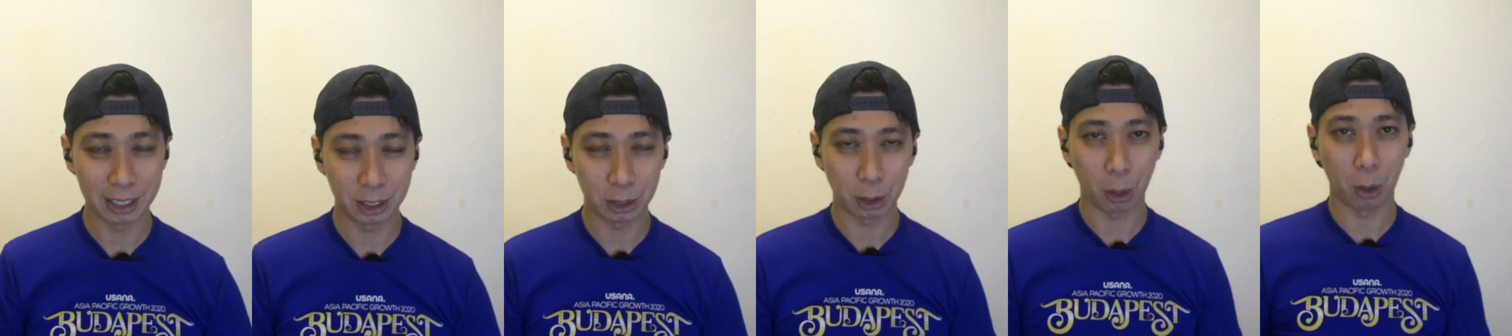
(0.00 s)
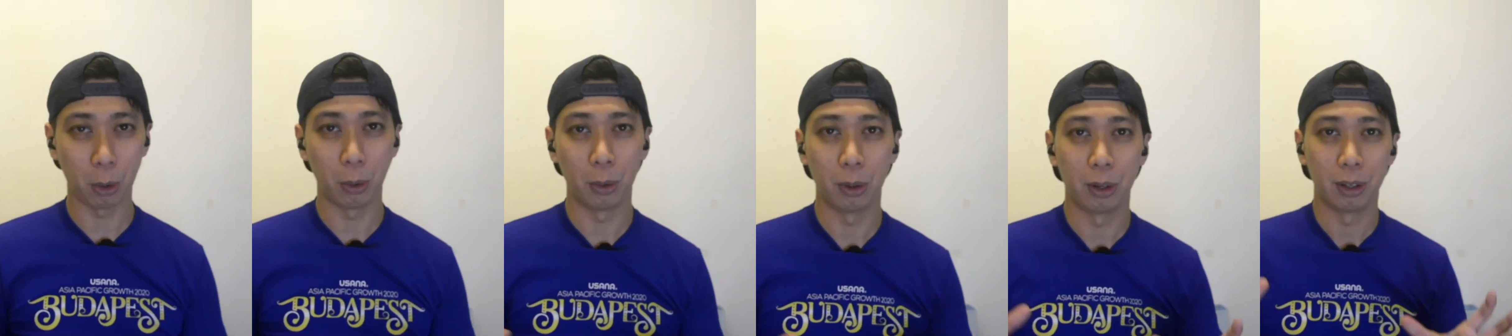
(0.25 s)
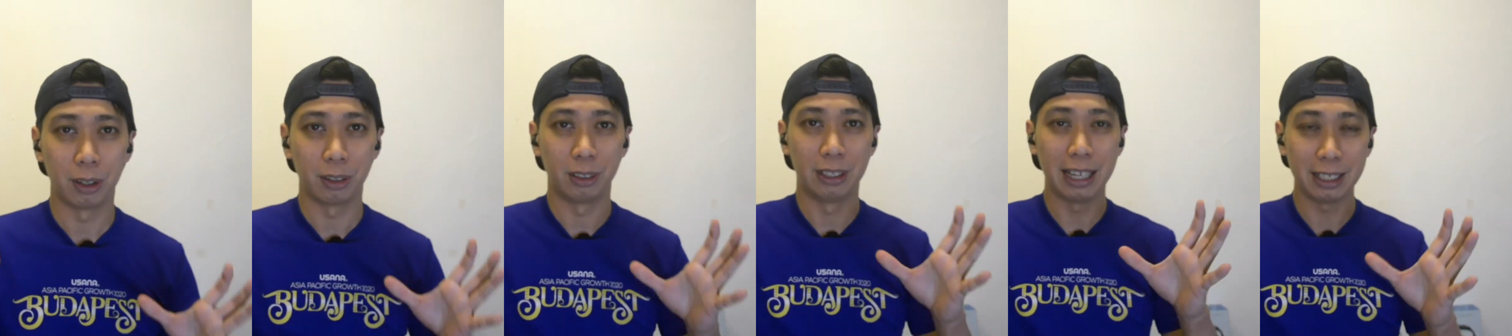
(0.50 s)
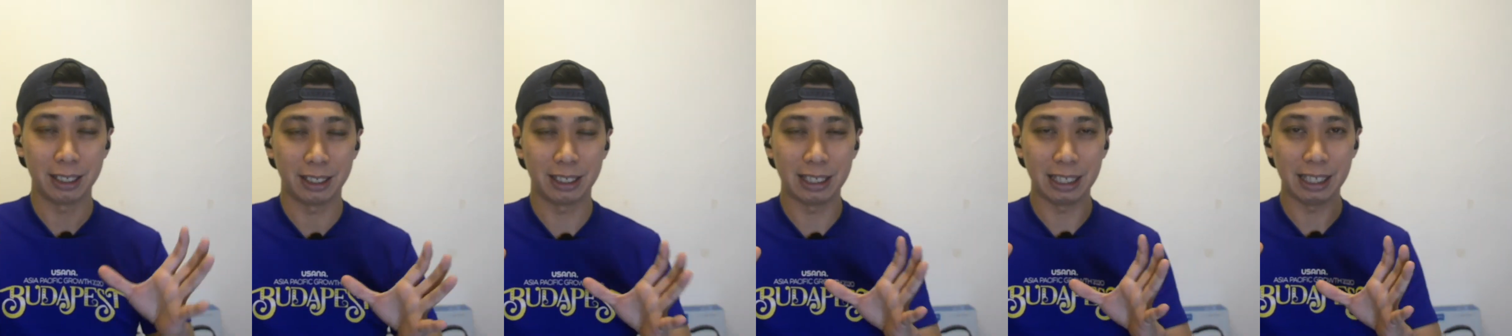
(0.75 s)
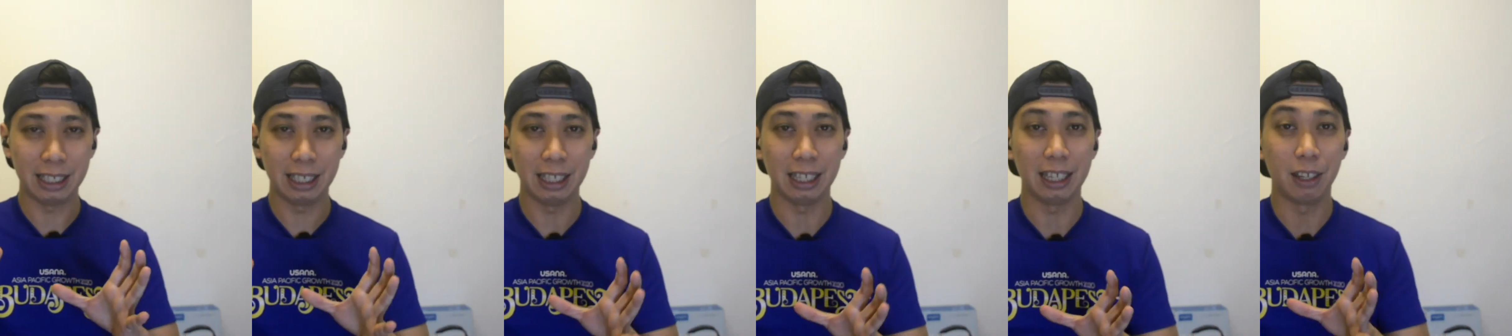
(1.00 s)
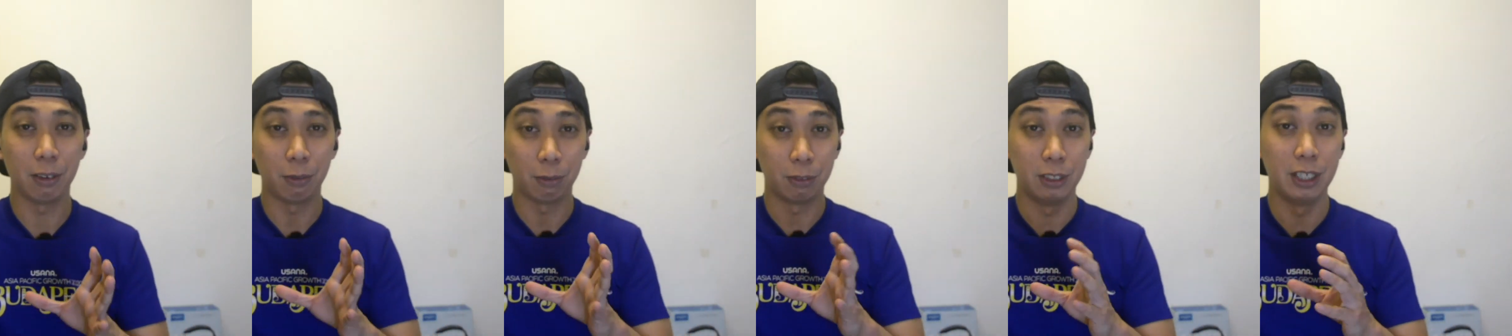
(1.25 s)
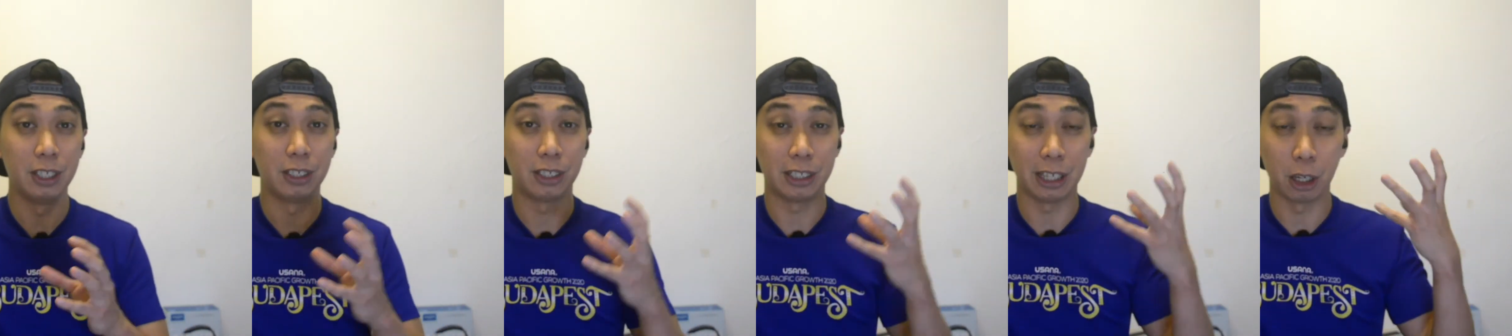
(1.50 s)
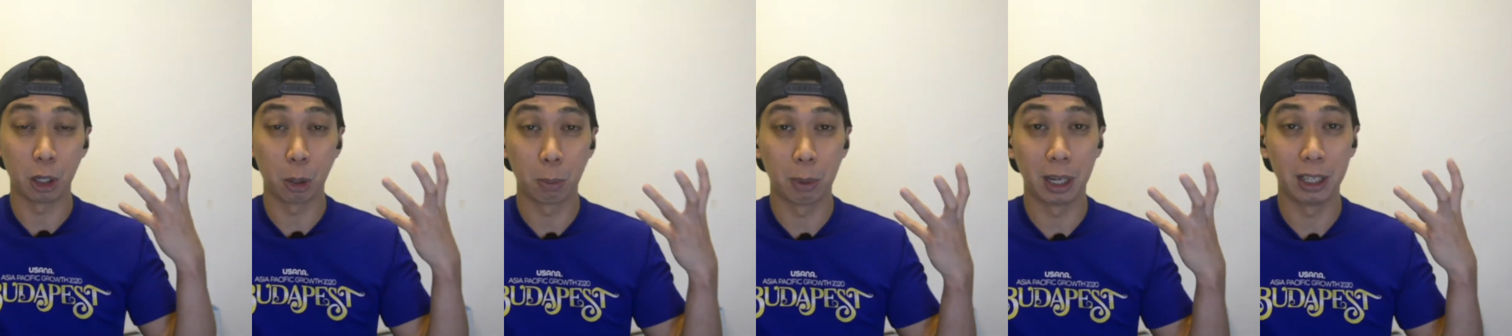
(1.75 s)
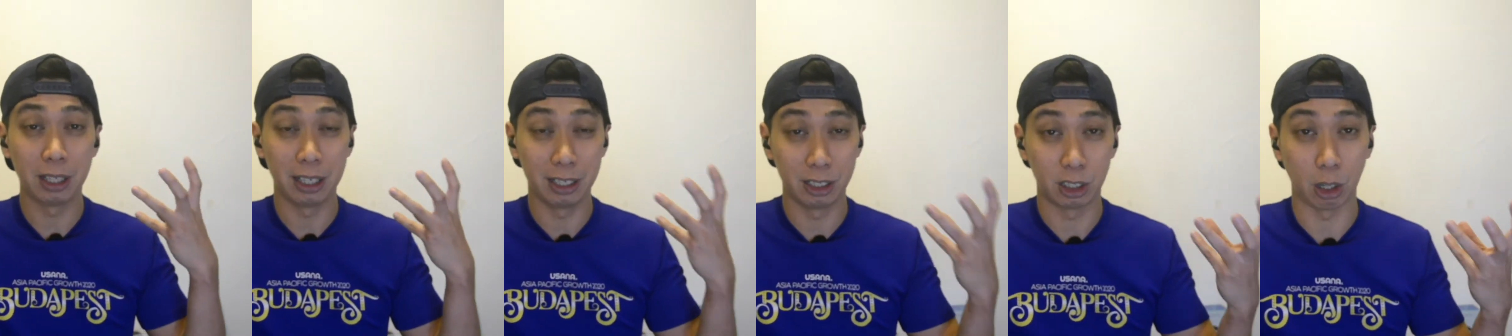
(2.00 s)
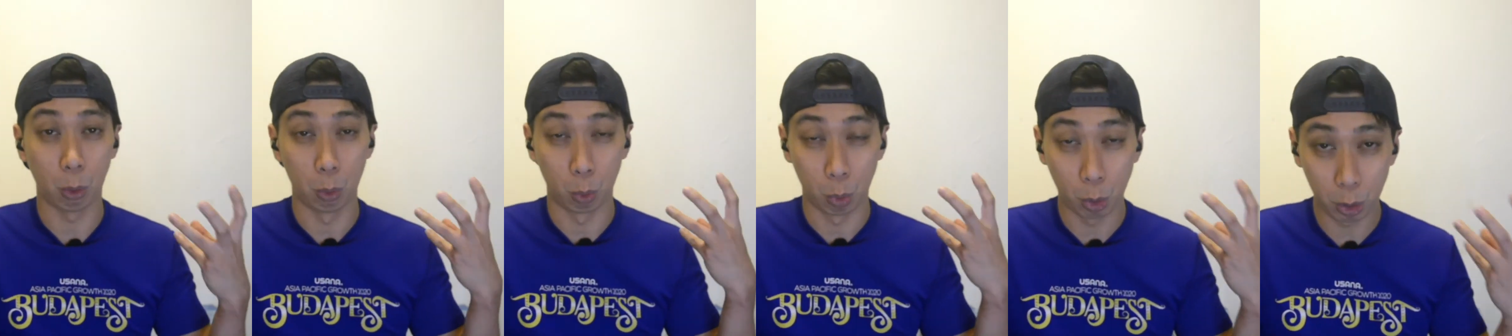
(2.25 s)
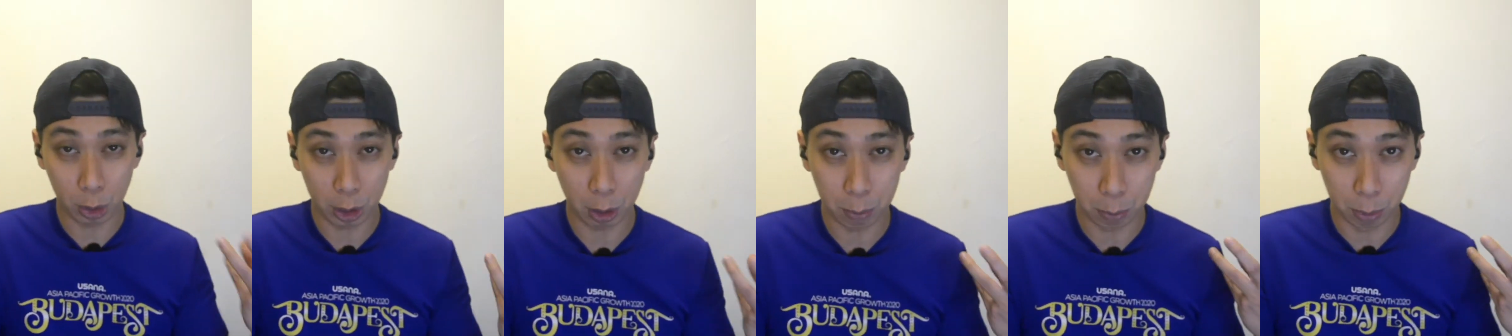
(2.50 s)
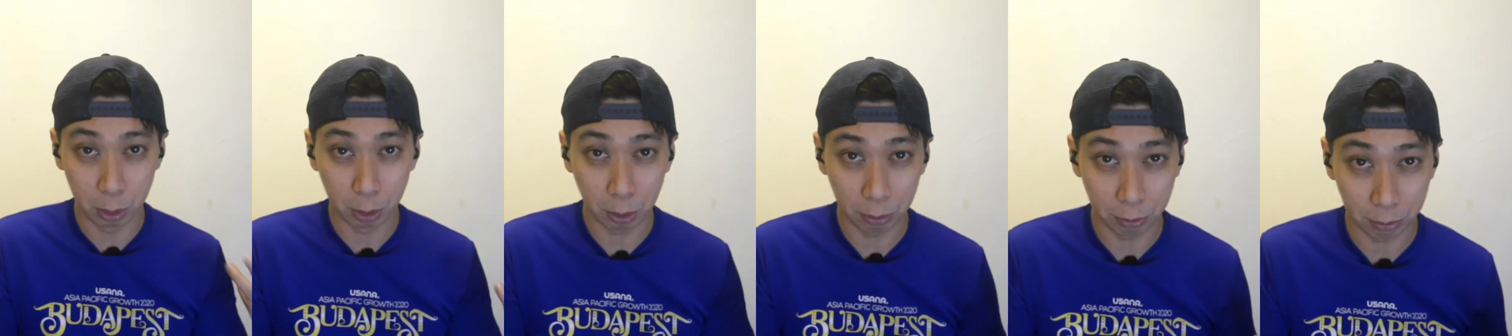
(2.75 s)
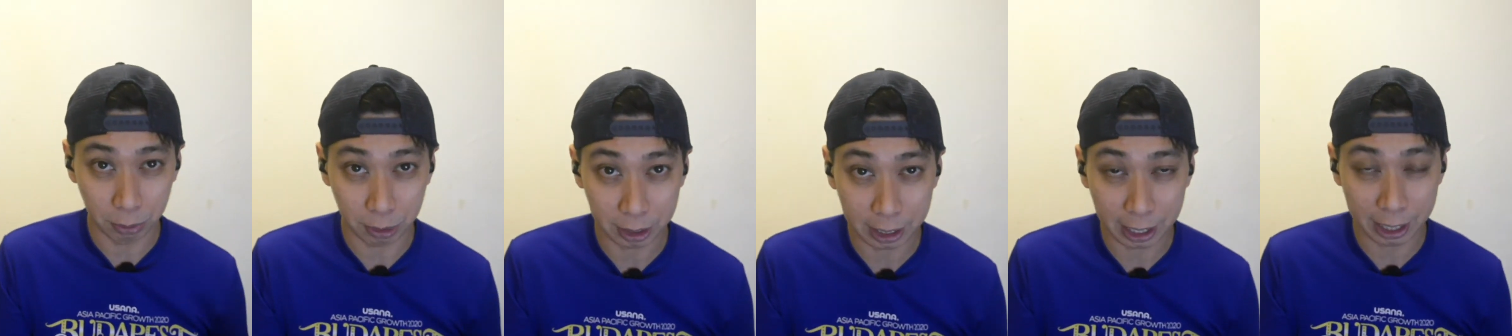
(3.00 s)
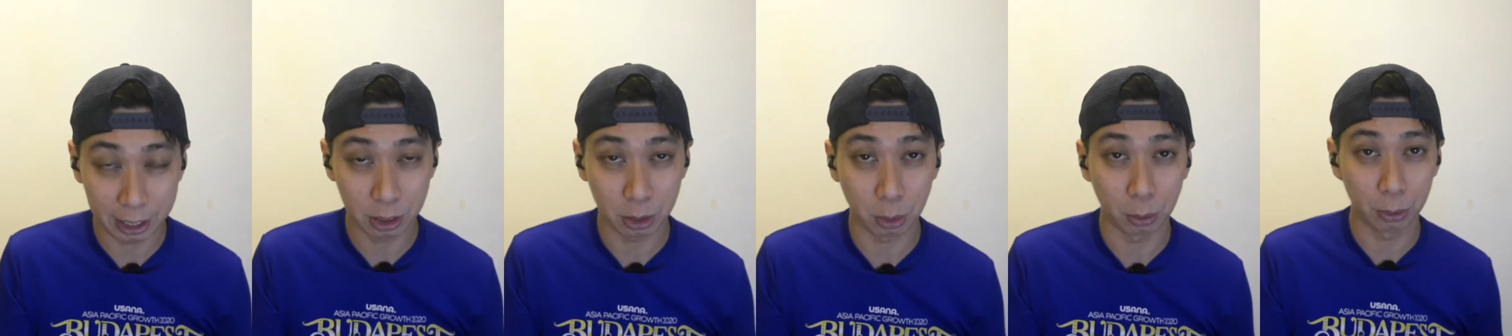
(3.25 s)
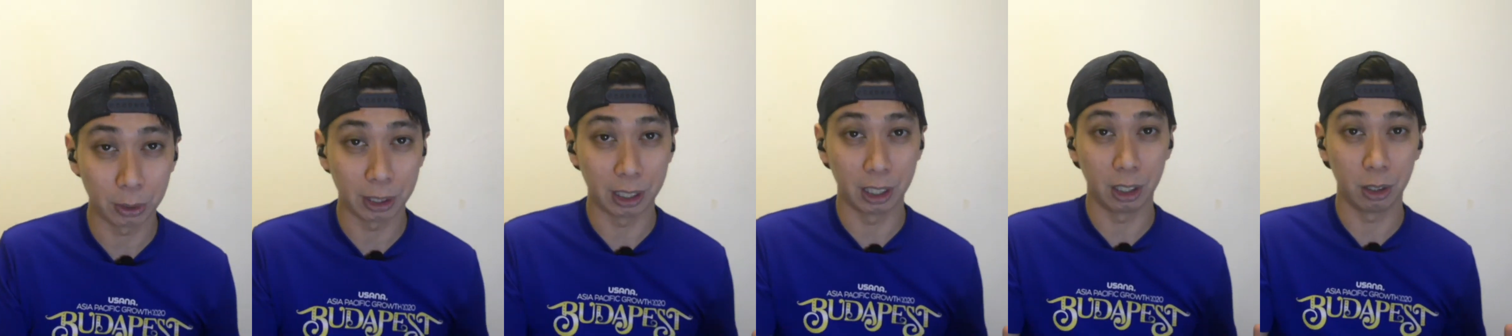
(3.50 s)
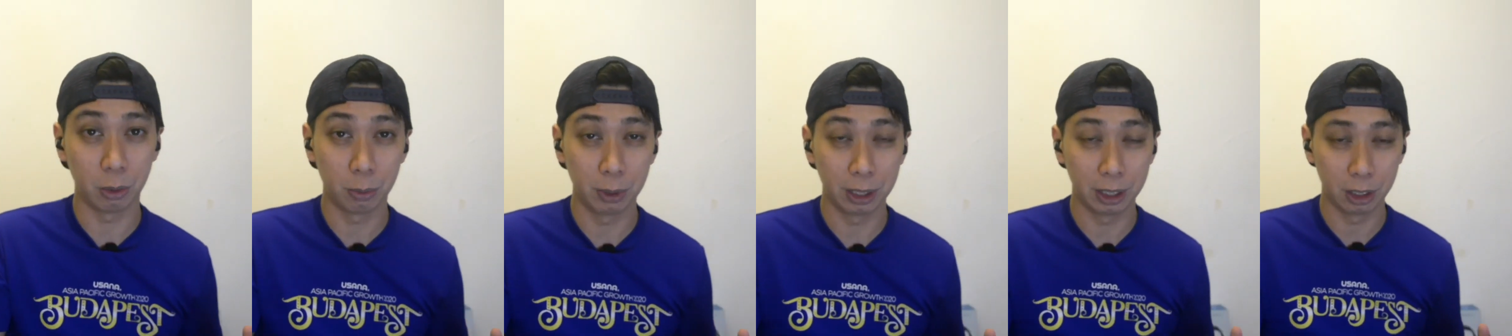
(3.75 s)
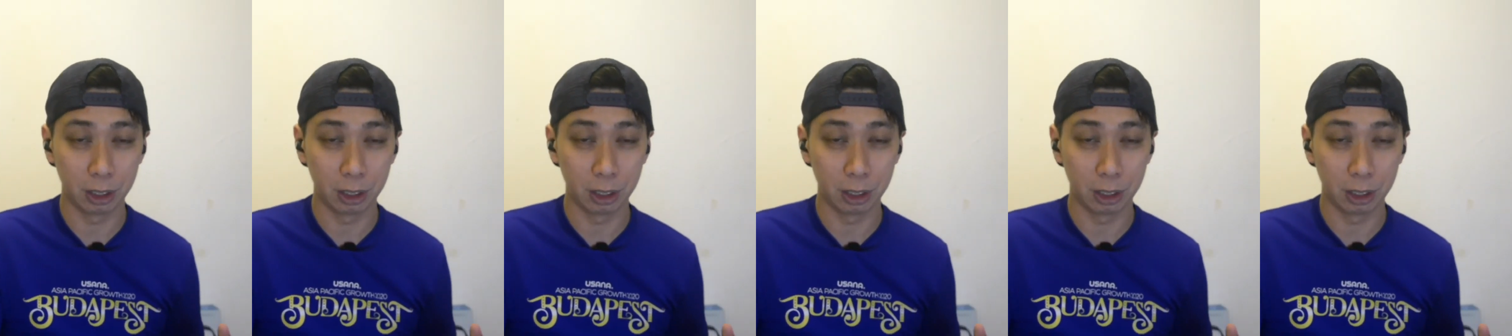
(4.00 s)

So let's see if this earbud is a waterproof, okay? So here we